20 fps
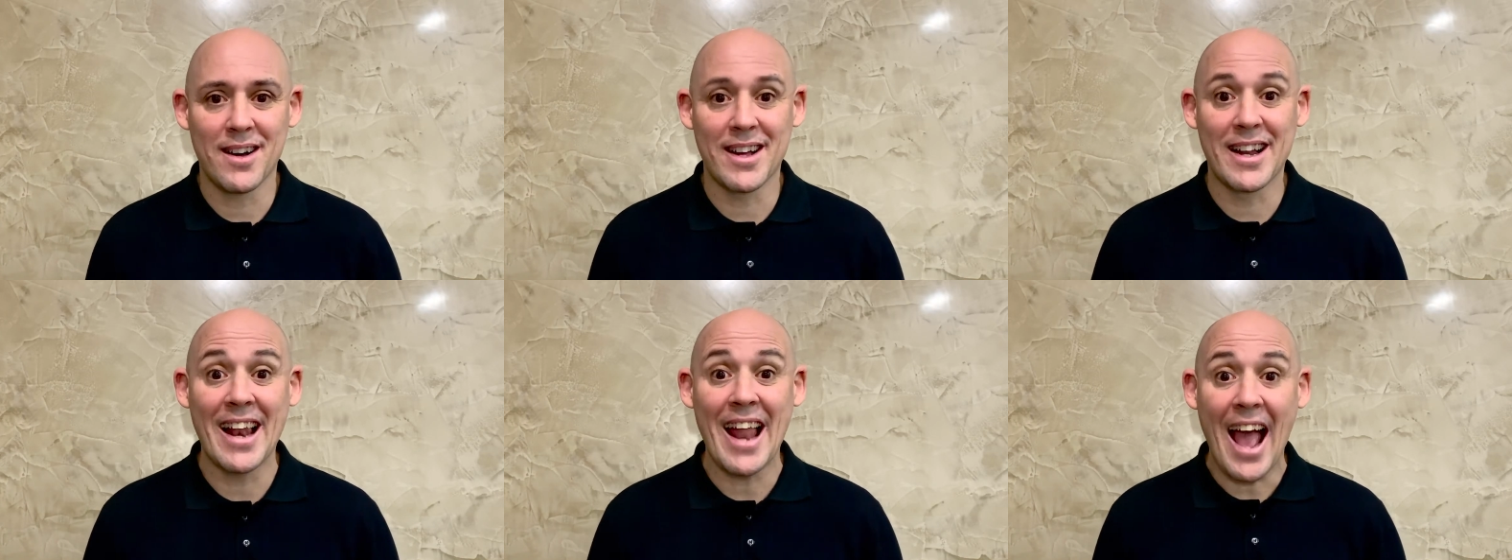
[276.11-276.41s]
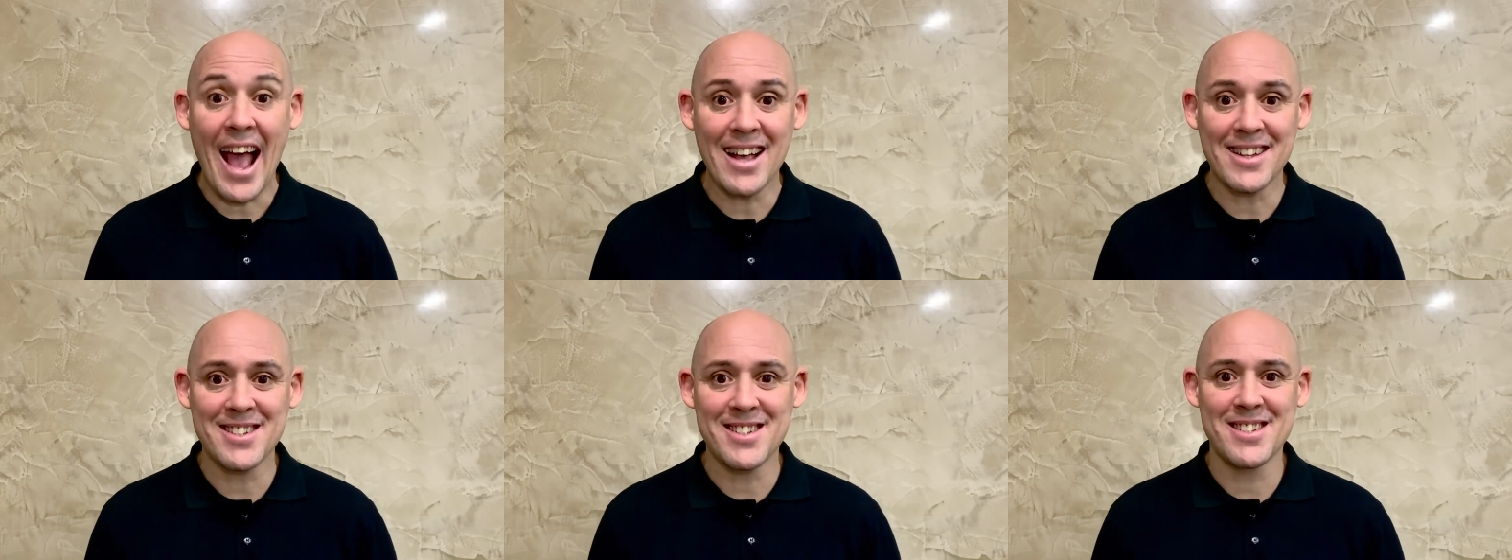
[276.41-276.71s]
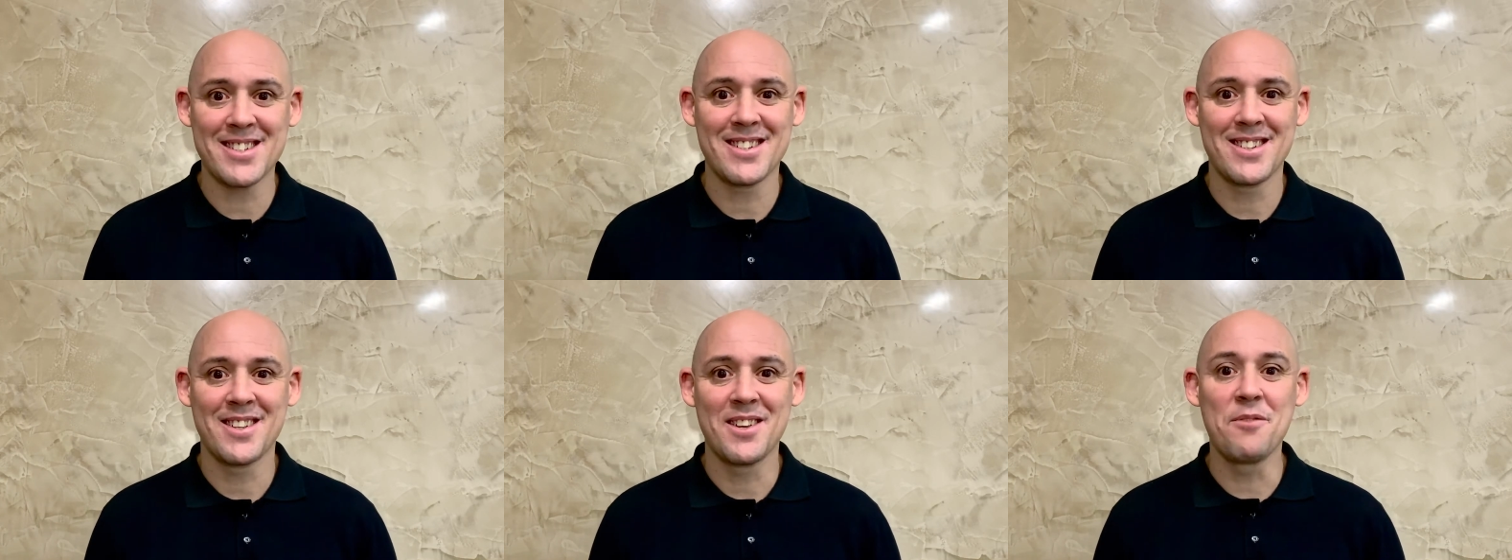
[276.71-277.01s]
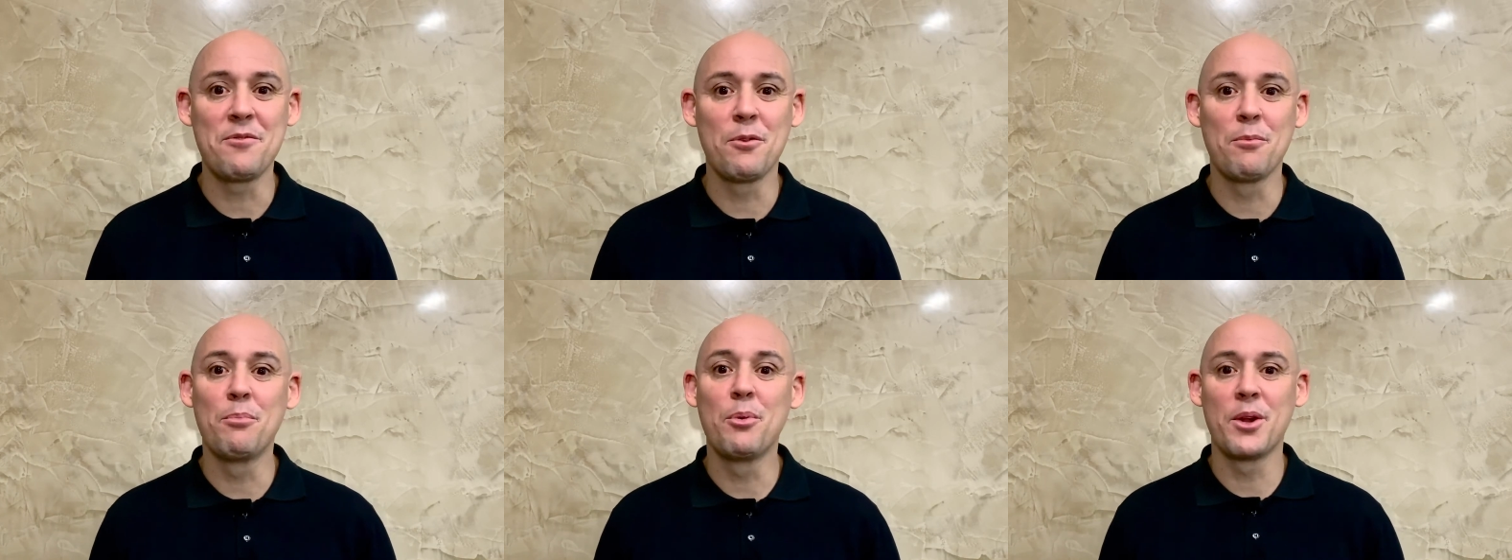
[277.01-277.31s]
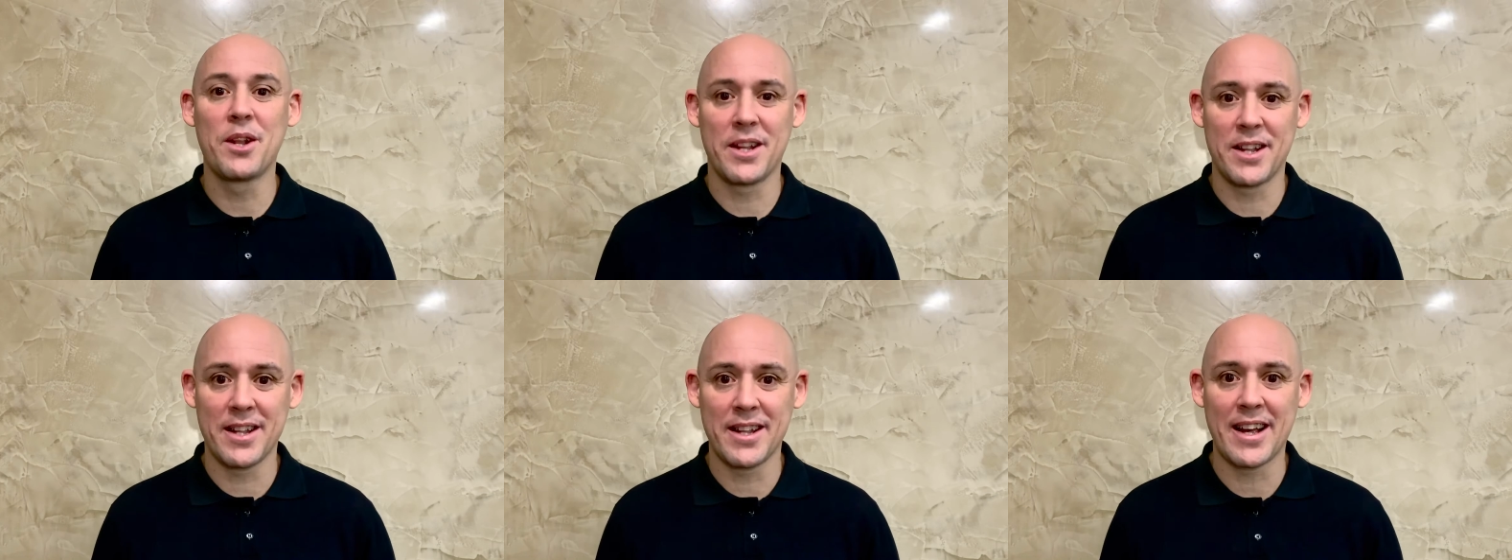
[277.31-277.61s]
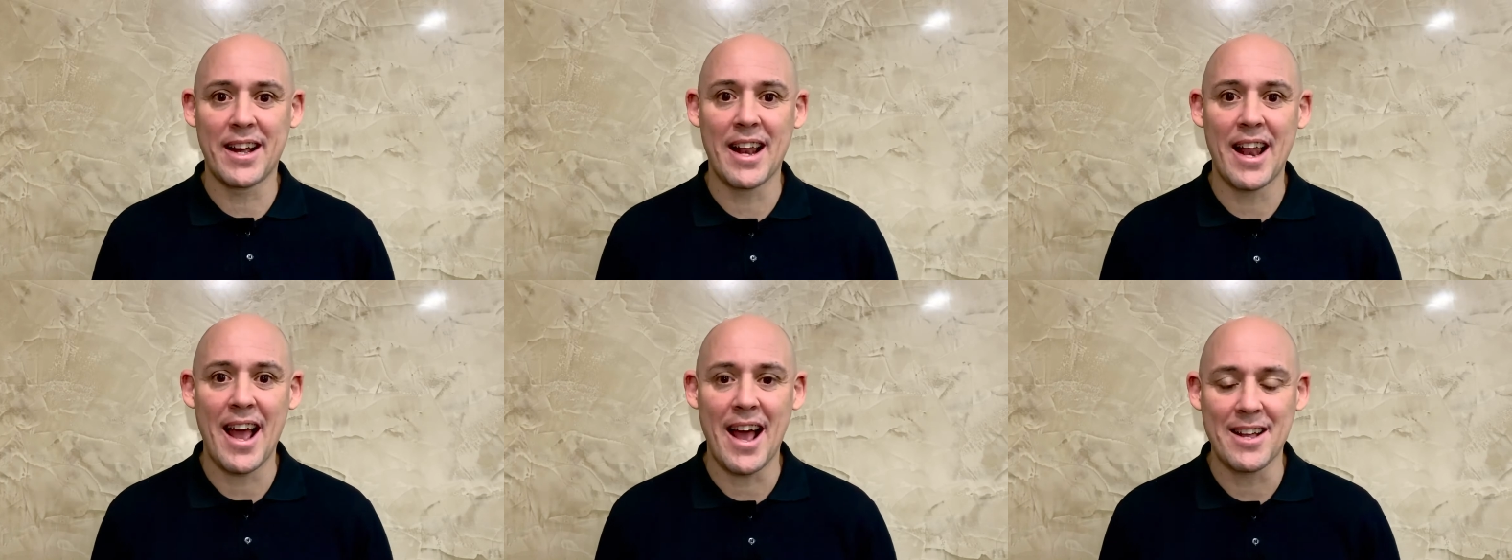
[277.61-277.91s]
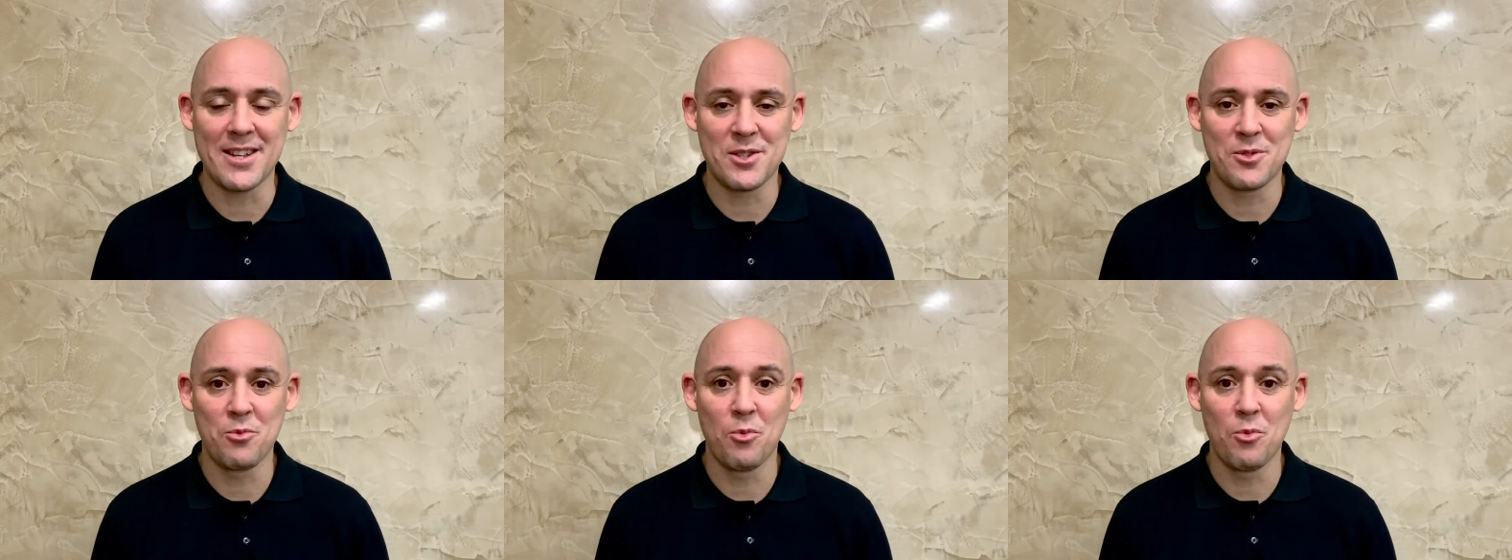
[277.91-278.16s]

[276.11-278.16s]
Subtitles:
glass if you put it in a glass.